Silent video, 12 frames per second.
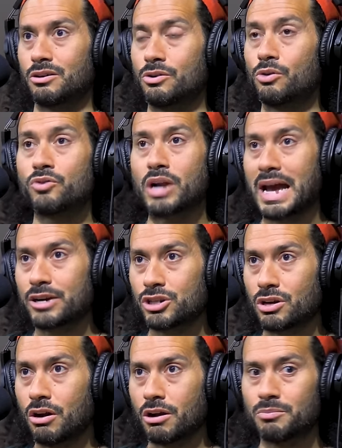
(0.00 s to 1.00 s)
covert
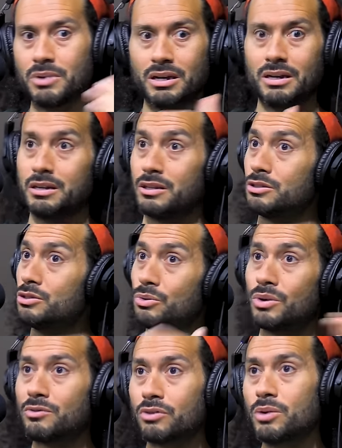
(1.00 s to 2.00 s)
action arm to
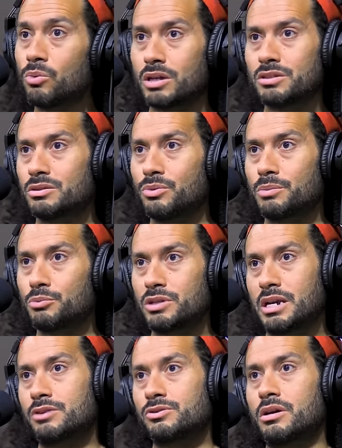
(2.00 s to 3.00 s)
do whatever he wants to with a
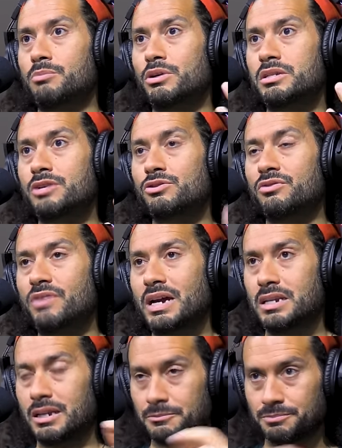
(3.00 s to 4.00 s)
presidential, a presidential
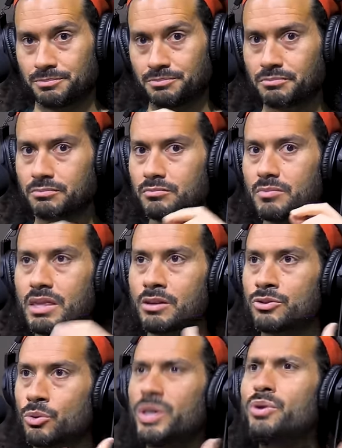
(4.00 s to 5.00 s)
finding.
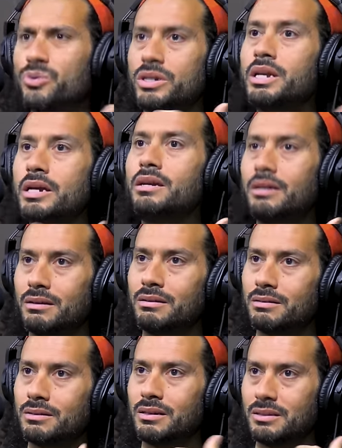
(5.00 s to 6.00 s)
So we don't
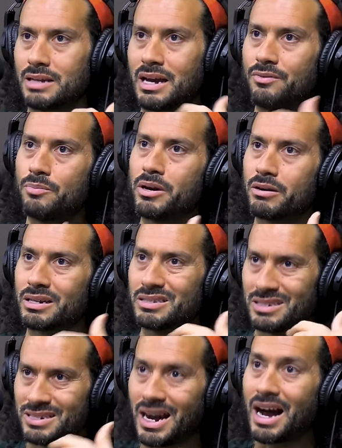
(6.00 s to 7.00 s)
need to have
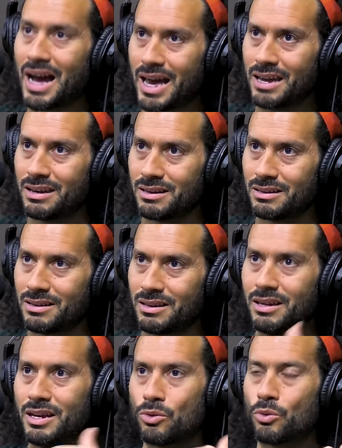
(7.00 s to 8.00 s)
Americans die
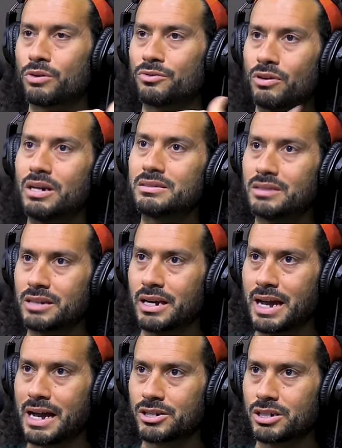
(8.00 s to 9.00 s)
in order for us to
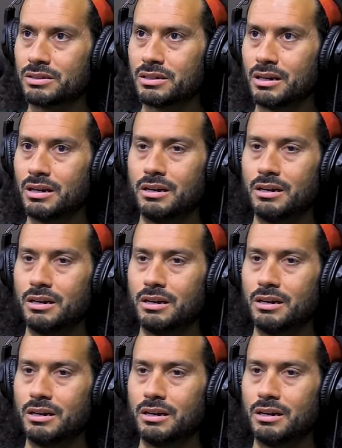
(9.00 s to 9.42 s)
take action.